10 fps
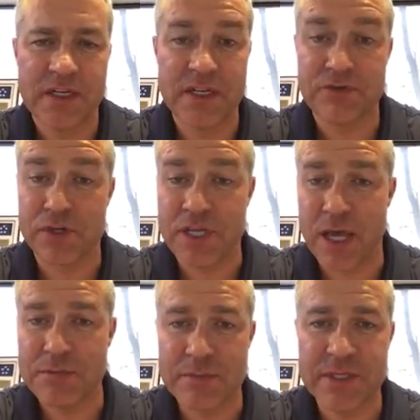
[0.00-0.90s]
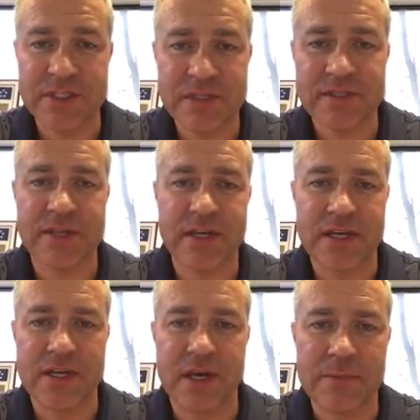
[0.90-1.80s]
different types of business,
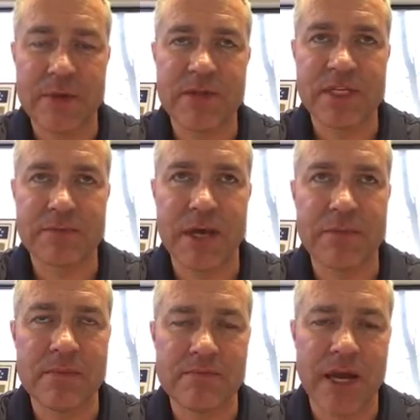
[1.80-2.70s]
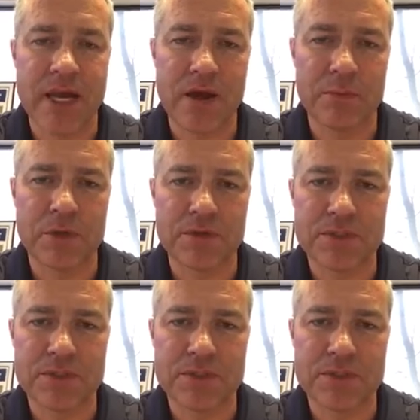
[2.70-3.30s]
then maybe this might help you.